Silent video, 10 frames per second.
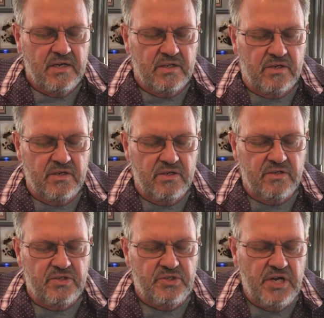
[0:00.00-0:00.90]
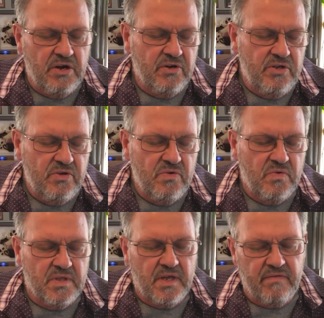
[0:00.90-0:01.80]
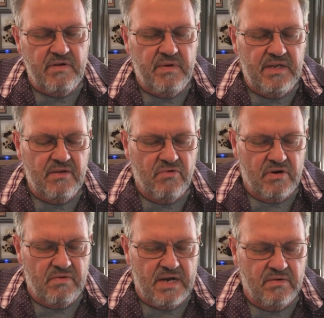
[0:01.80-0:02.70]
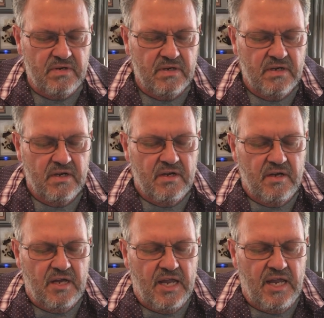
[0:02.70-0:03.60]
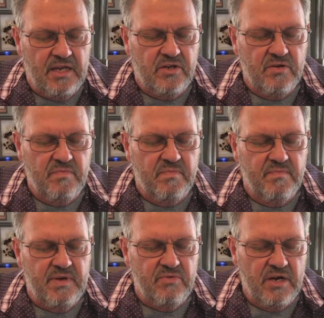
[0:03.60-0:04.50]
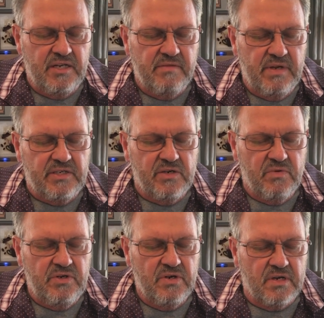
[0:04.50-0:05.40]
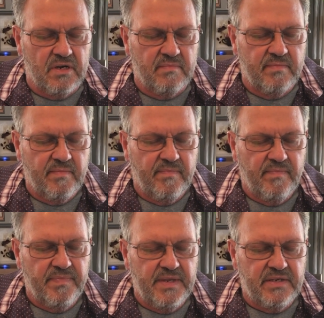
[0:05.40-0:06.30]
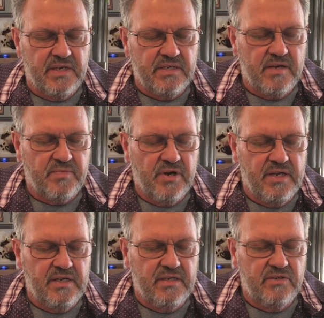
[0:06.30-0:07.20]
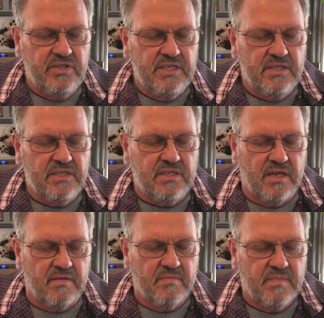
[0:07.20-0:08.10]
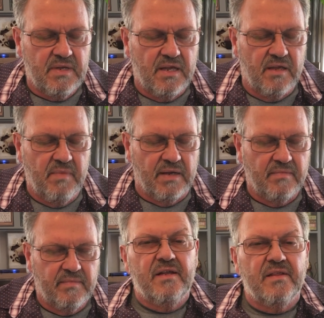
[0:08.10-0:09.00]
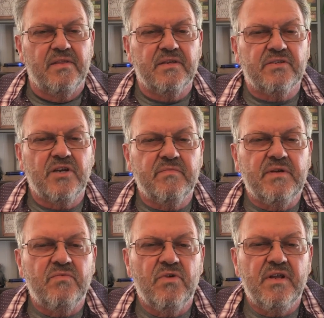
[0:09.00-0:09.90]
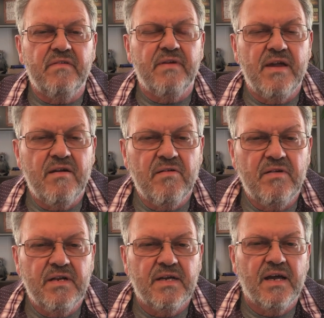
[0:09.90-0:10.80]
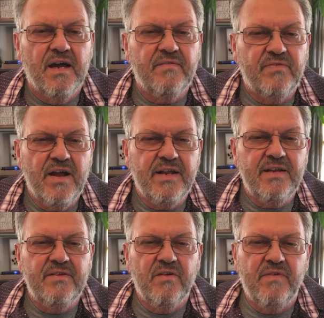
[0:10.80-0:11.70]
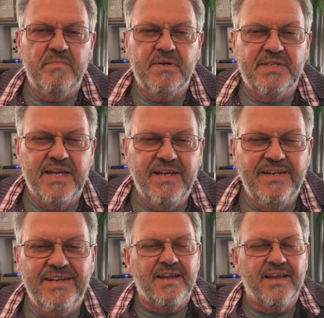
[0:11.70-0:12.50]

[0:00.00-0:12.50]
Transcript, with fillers: to share you with everybody that we're around, and to be ready to meet you when you come. These things I pray in Jesus' name. Amen. This sermon would have aired on Friday, November tenth